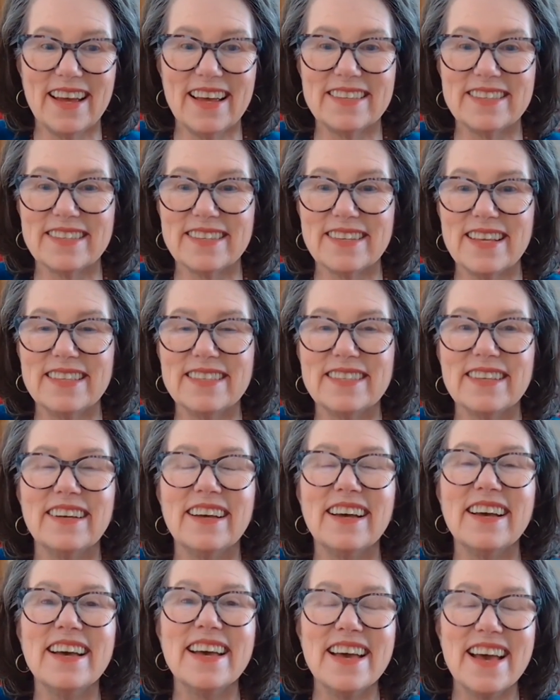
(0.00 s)
It's
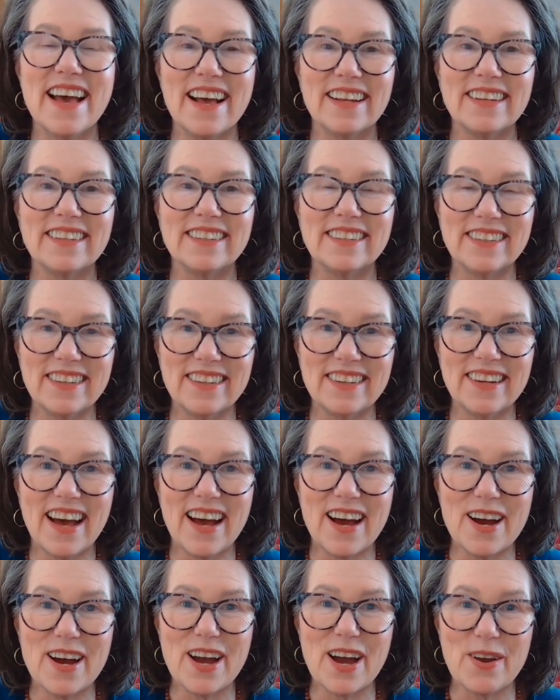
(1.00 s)

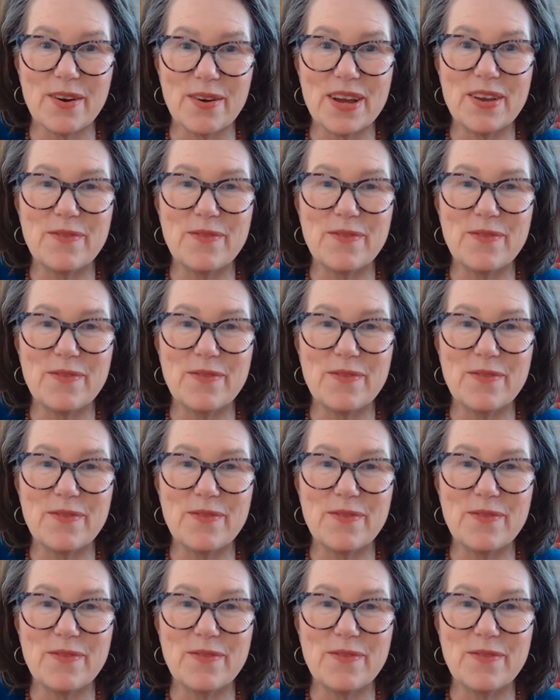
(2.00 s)
a